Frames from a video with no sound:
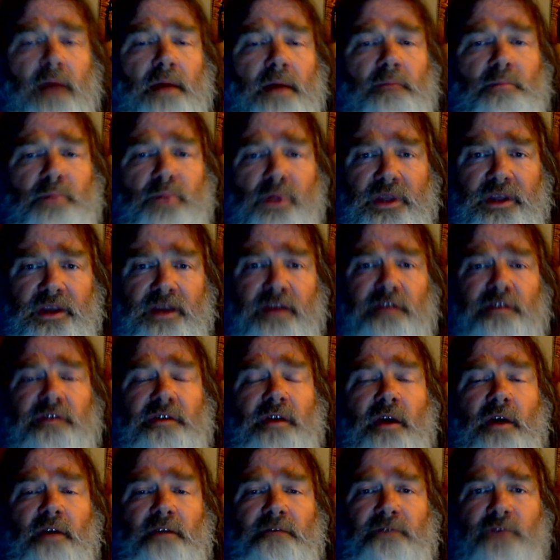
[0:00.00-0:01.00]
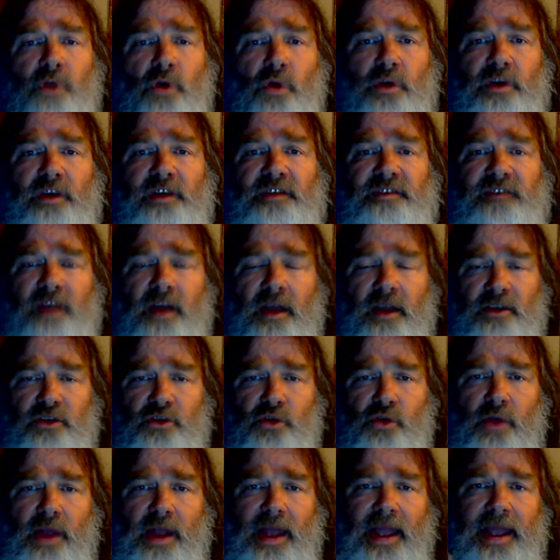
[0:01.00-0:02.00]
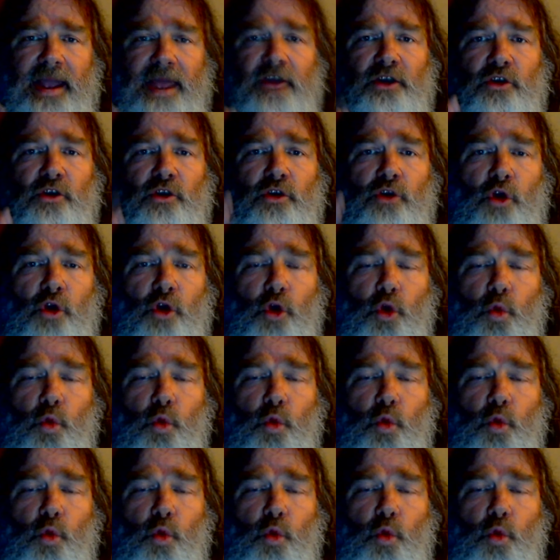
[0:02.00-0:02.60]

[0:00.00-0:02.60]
Please focus your anger